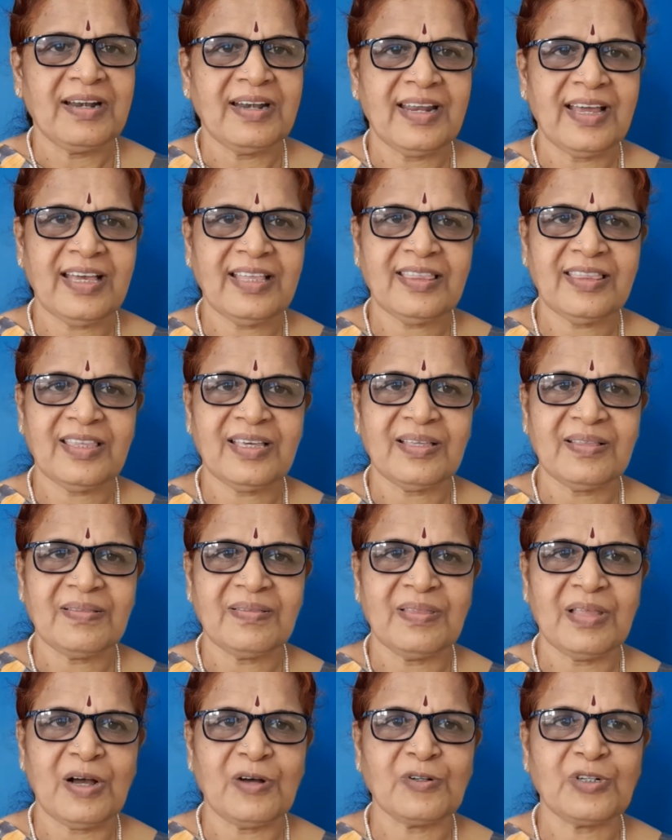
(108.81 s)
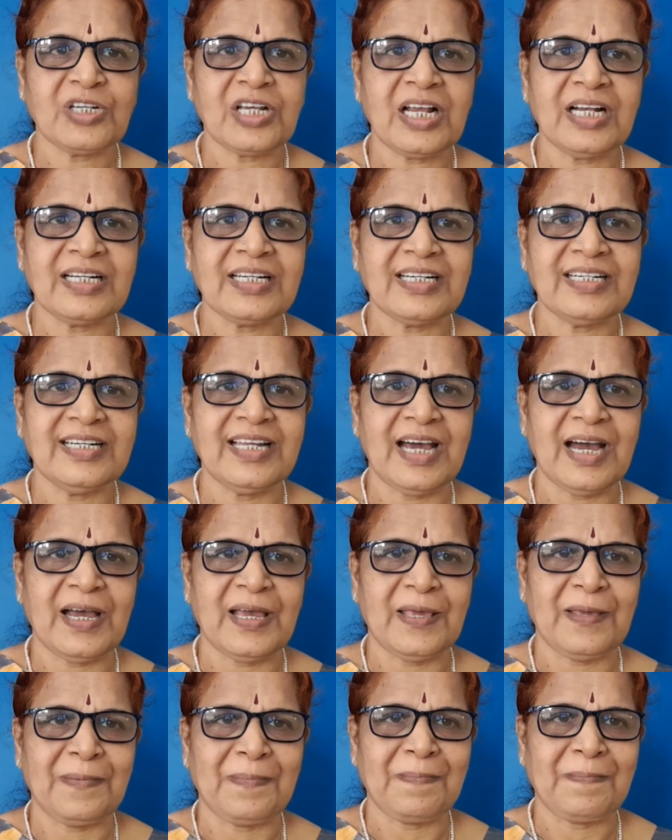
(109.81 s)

Death, thou shalt die.